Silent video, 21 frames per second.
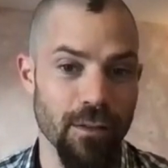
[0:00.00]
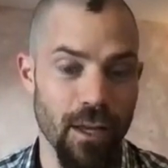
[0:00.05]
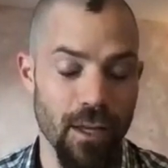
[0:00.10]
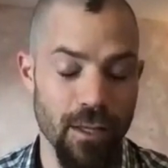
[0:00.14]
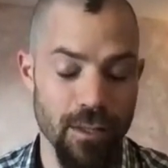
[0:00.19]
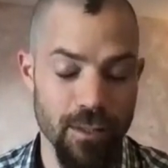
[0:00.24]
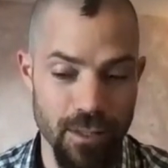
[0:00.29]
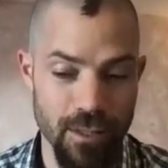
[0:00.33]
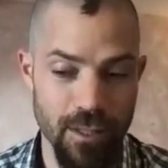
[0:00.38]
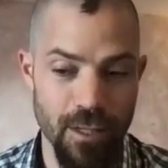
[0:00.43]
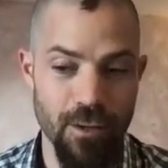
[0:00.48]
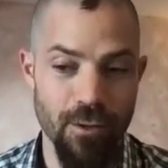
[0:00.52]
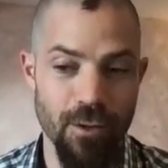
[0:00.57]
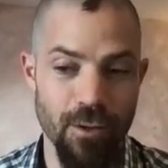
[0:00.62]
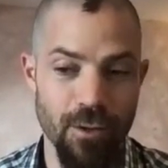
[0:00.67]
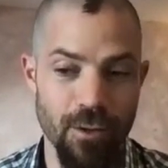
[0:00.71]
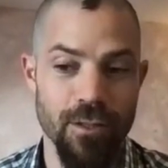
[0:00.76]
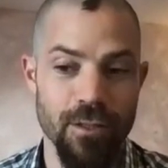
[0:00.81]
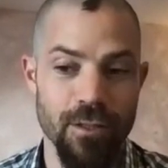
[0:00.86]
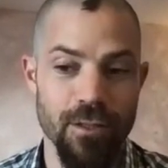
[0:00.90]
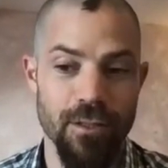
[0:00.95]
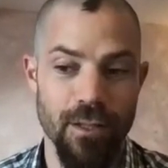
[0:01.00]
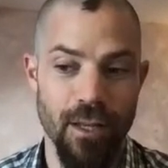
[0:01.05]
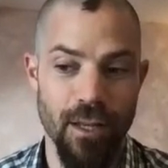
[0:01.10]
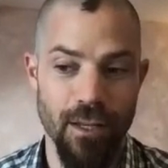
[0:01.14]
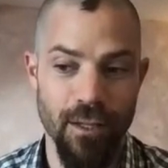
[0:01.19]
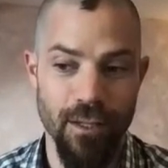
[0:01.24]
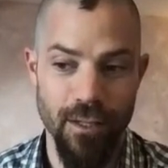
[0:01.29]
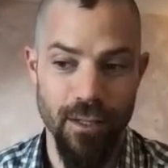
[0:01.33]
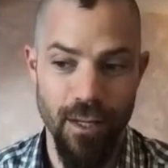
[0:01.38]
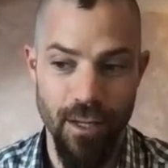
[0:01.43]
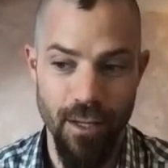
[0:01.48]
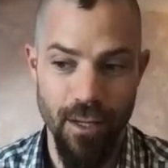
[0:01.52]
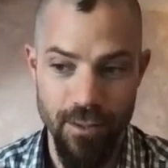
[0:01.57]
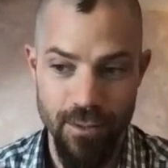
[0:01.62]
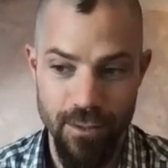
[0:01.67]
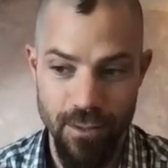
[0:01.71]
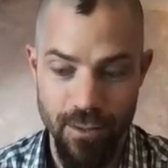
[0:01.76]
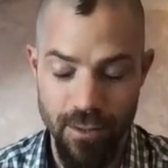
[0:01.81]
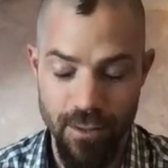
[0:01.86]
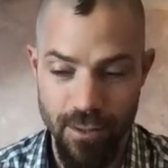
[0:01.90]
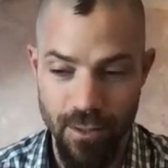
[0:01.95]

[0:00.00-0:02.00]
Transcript: a serious and uh,